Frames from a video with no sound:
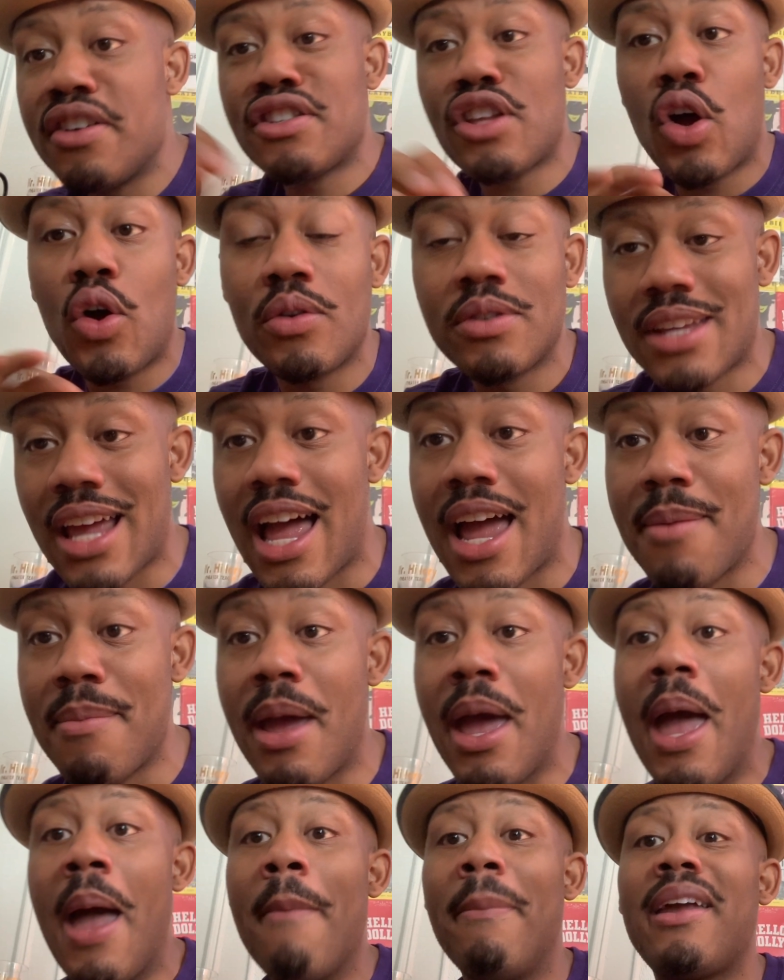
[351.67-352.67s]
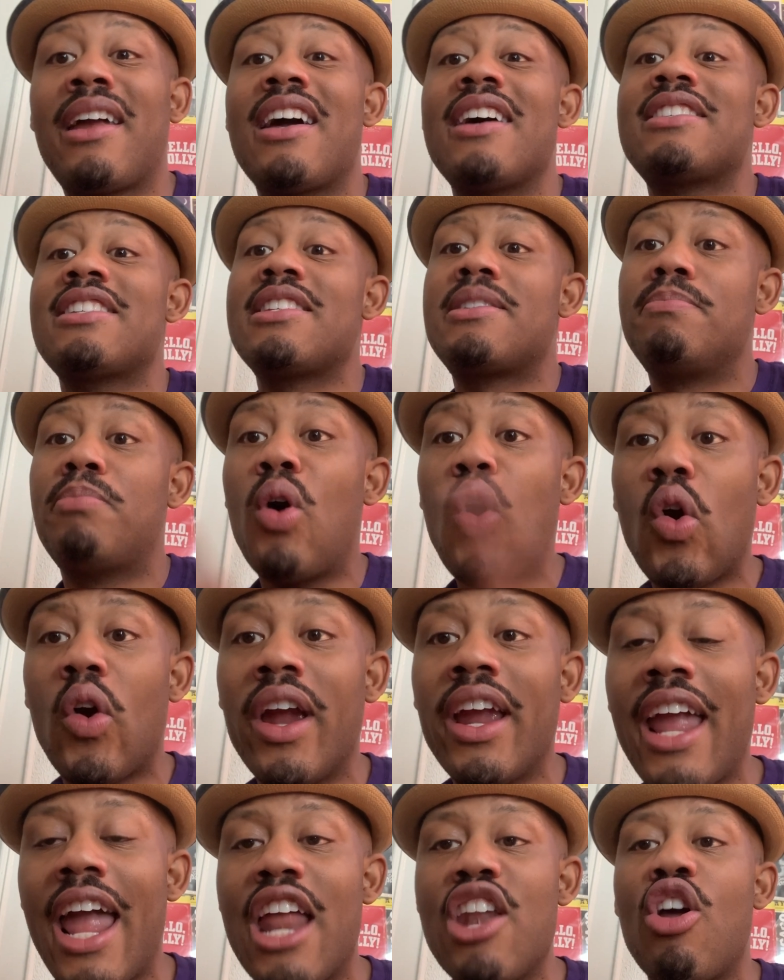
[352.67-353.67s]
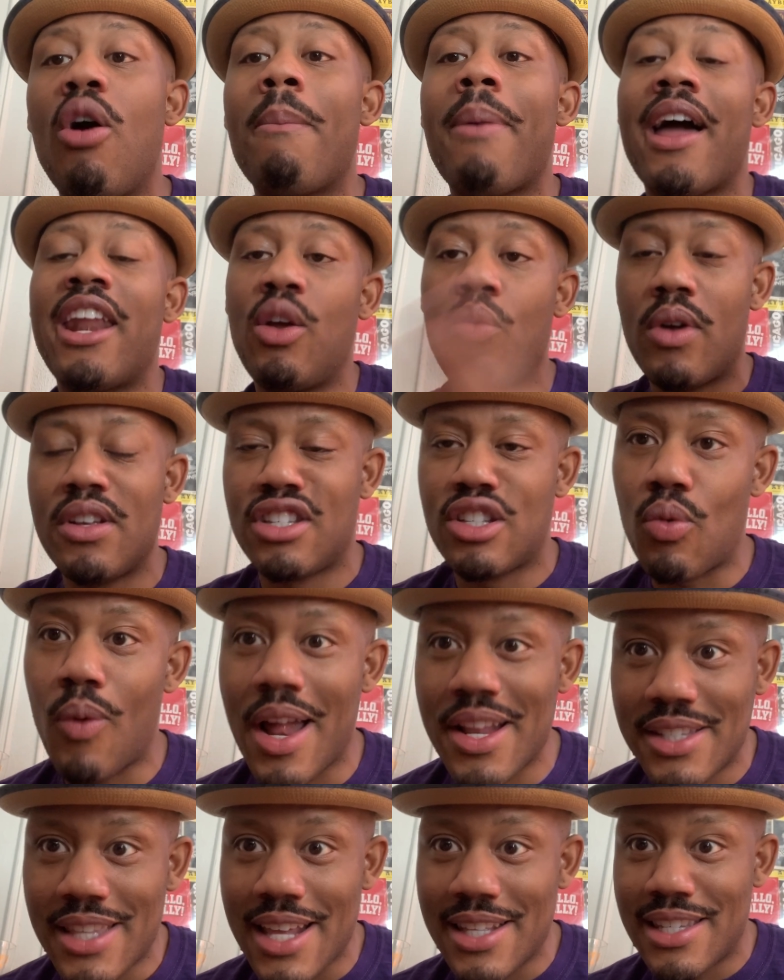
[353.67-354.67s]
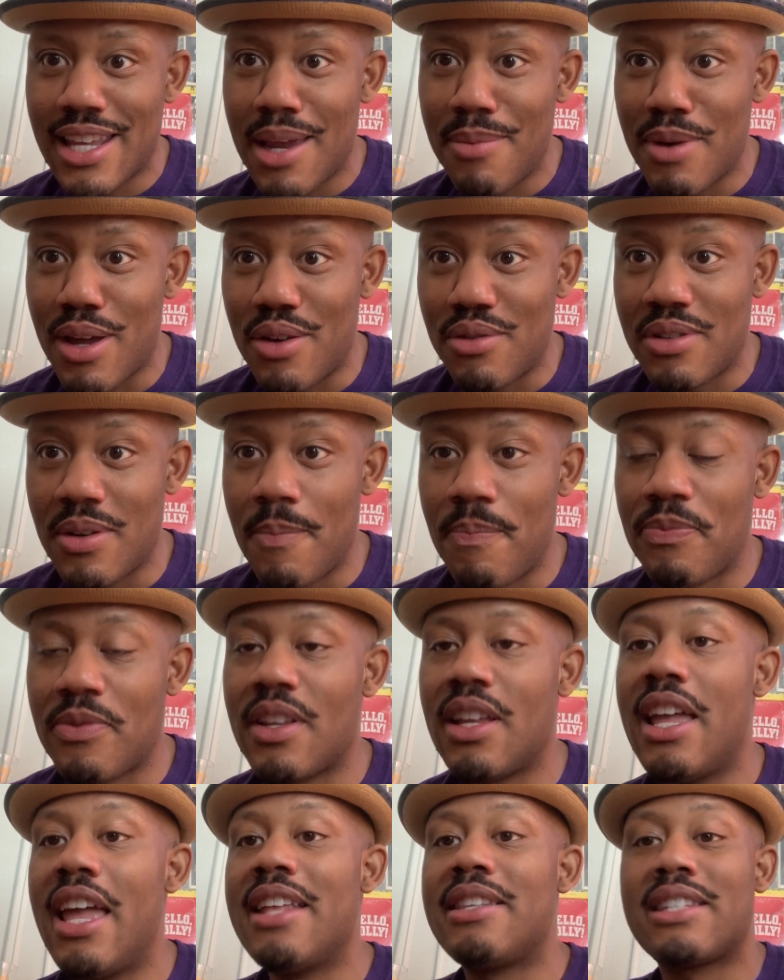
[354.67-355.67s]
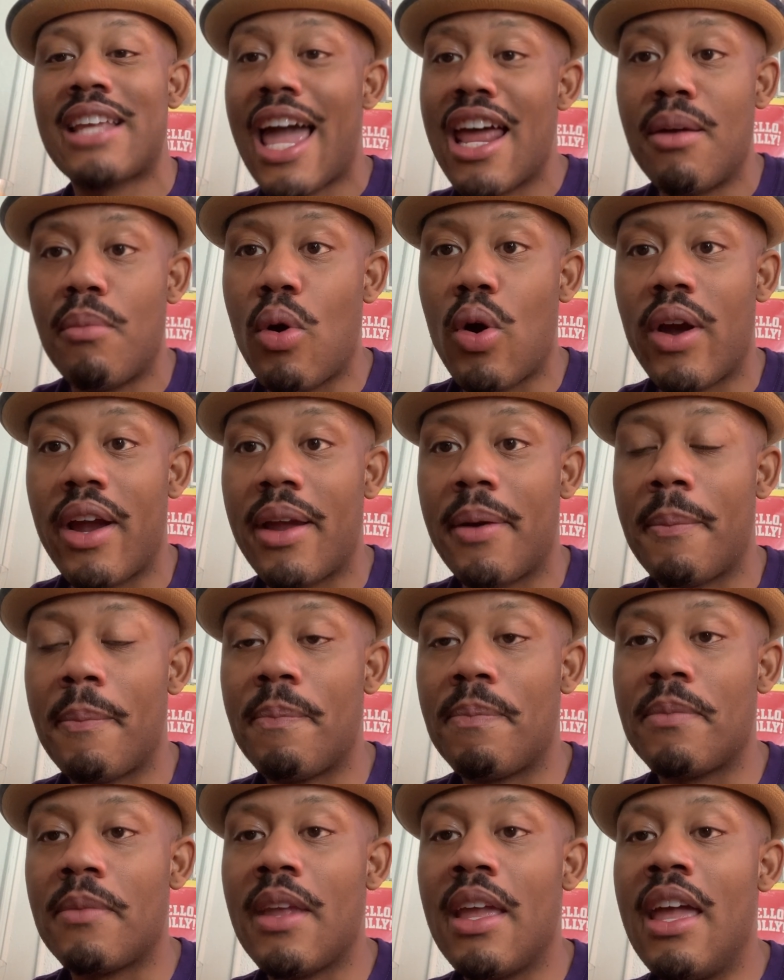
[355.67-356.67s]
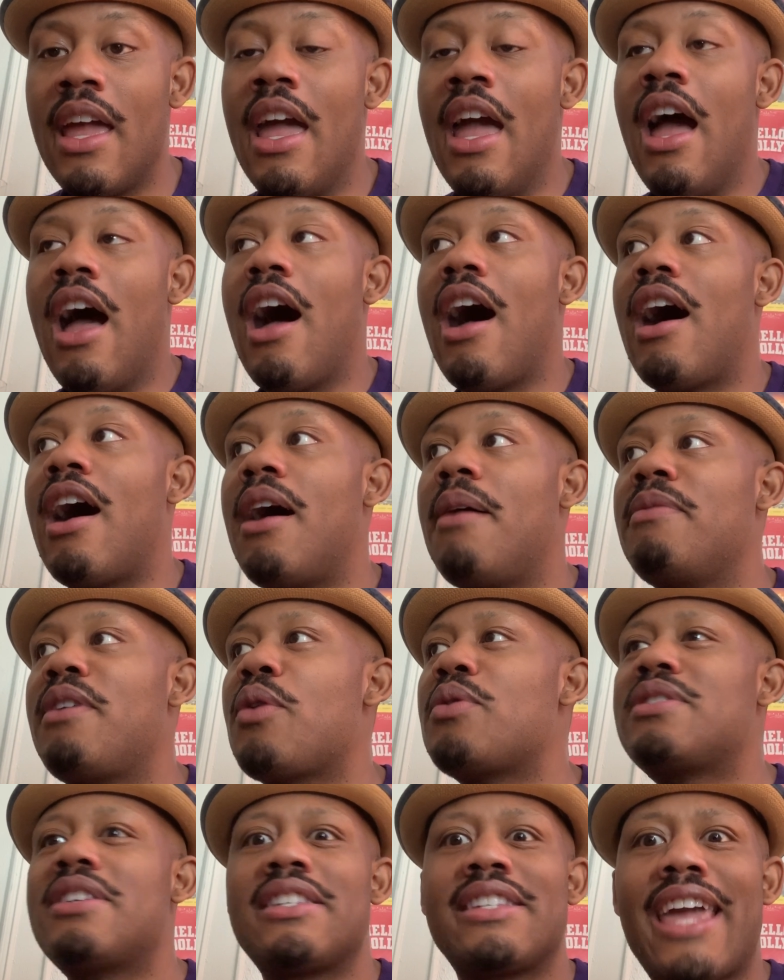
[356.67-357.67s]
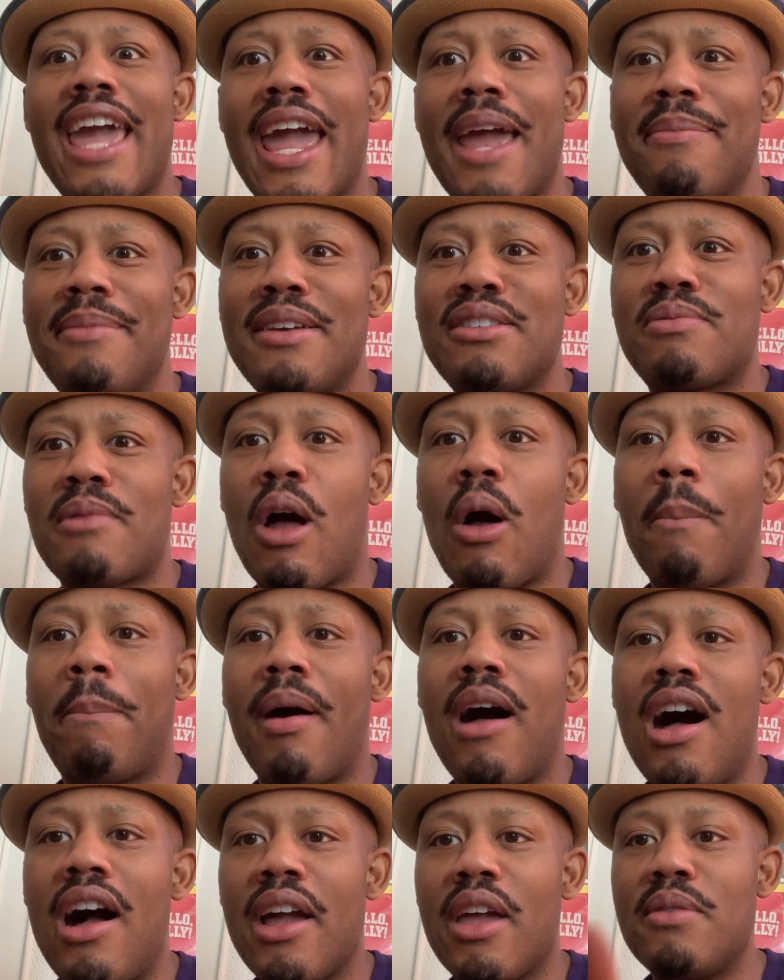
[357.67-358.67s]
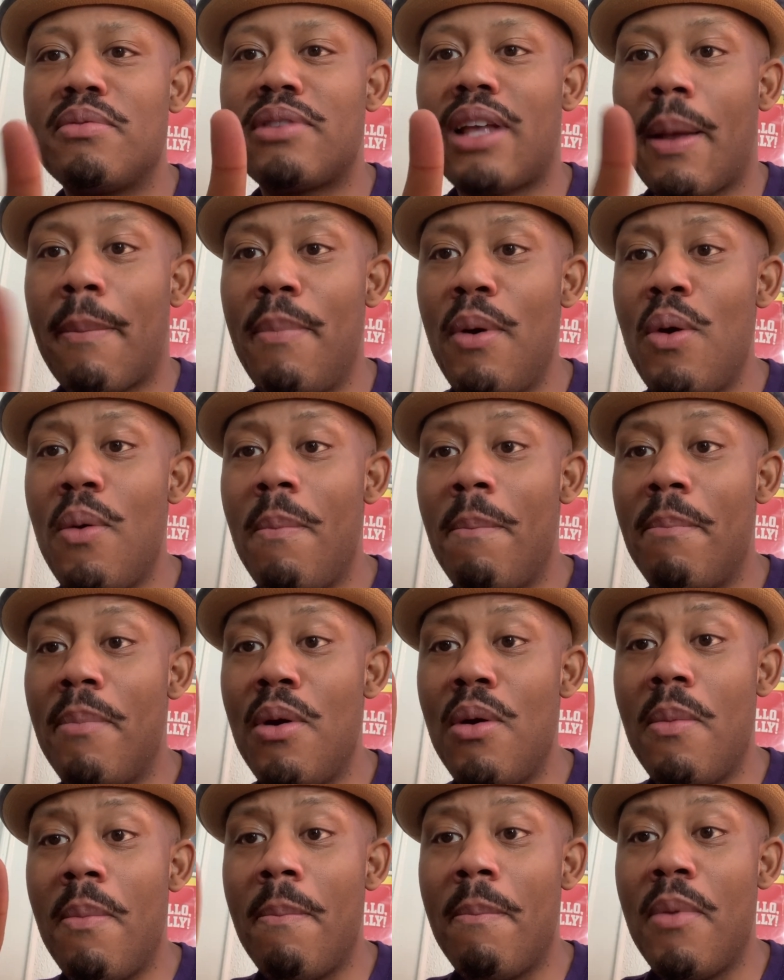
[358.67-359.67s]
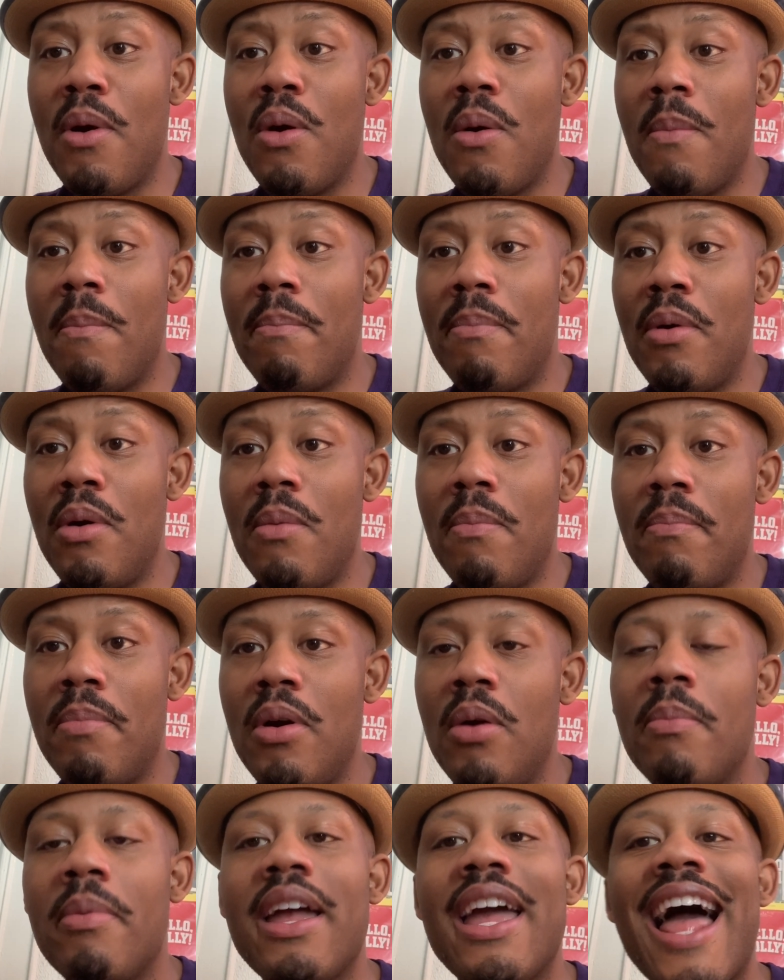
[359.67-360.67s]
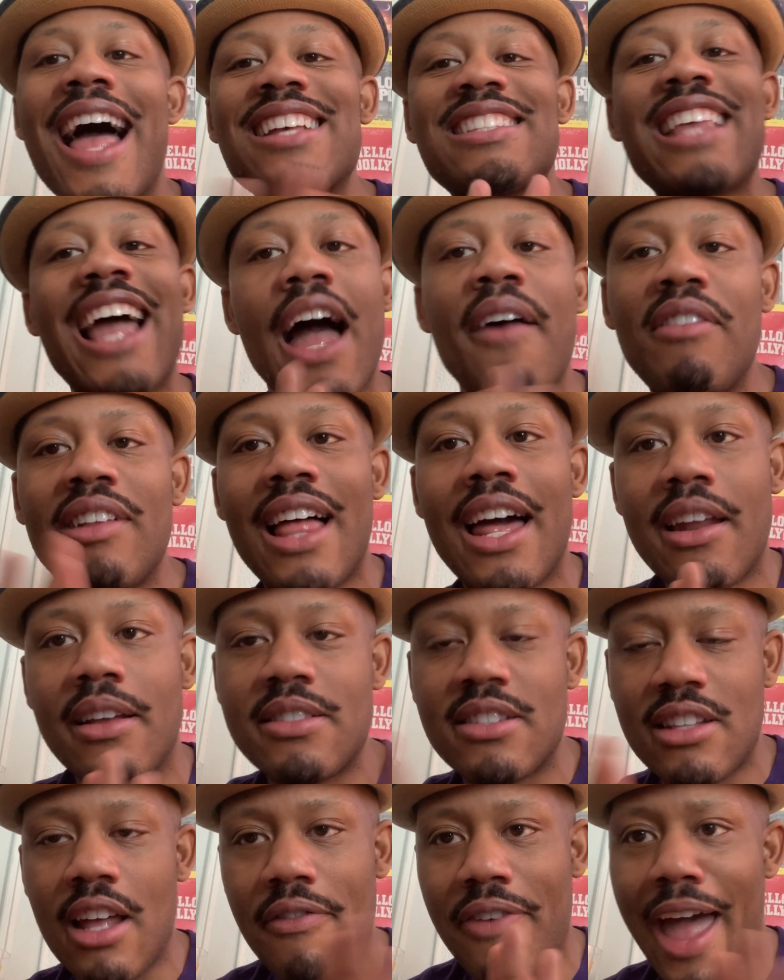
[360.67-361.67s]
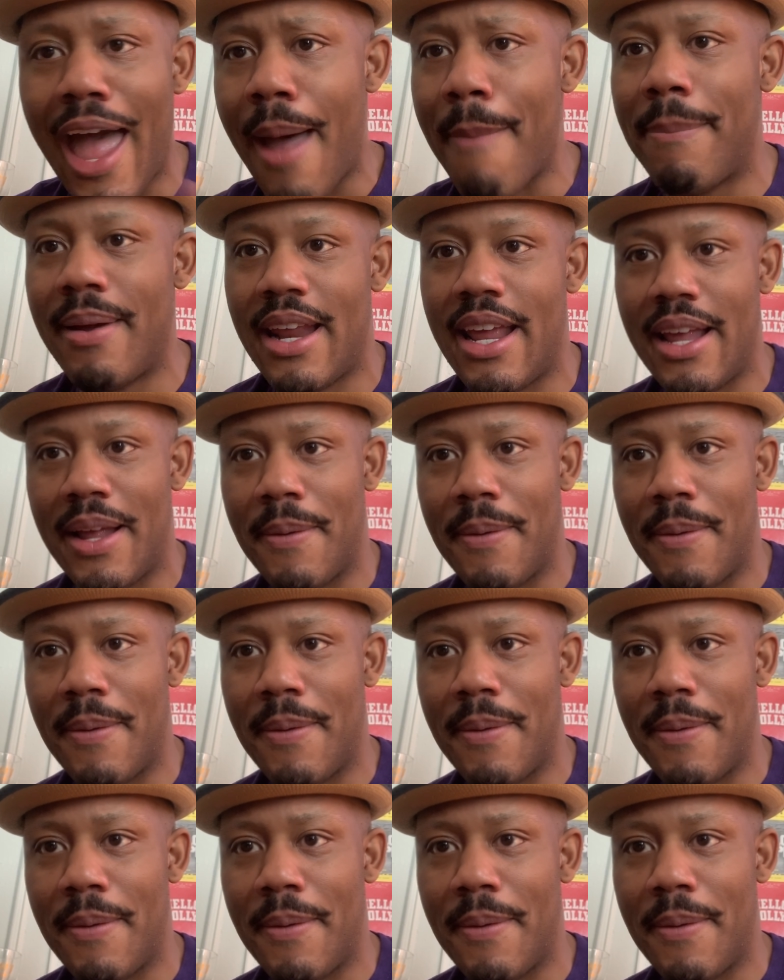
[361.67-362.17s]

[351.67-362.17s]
whole time, because it's boring and nobody wants to watch that same note. It's kind of boring. There was this game that's called Pong. He was like, boop, boop, boop, boop, boop. It has to have a lot of stuff happening,